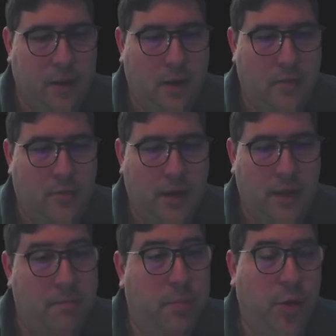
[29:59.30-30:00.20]

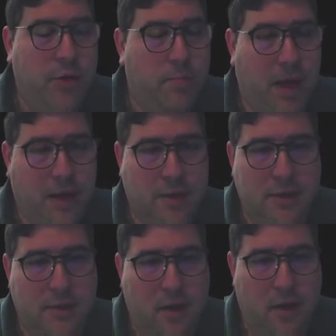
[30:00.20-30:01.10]
really, both
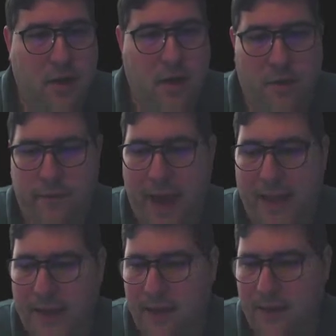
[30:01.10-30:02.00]
models are
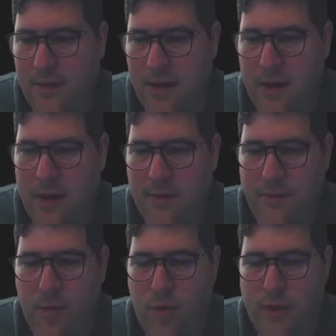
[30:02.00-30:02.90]
valid
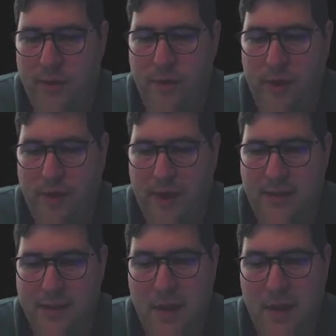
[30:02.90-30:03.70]
for different things.